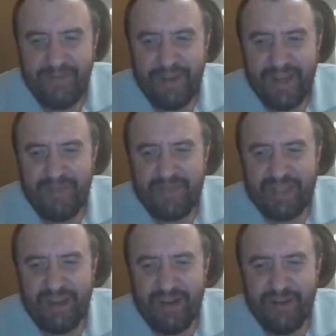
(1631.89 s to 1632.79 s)

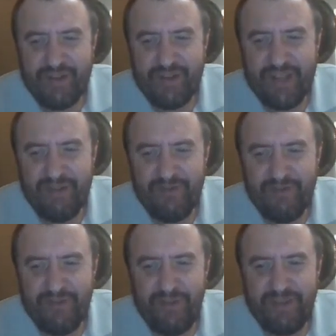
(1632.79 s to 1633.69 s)
5-star
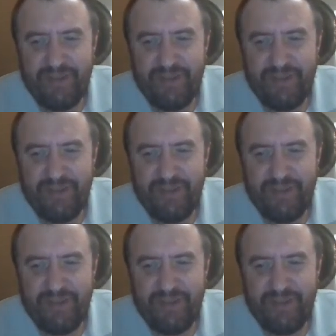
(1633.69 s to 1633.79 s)
general.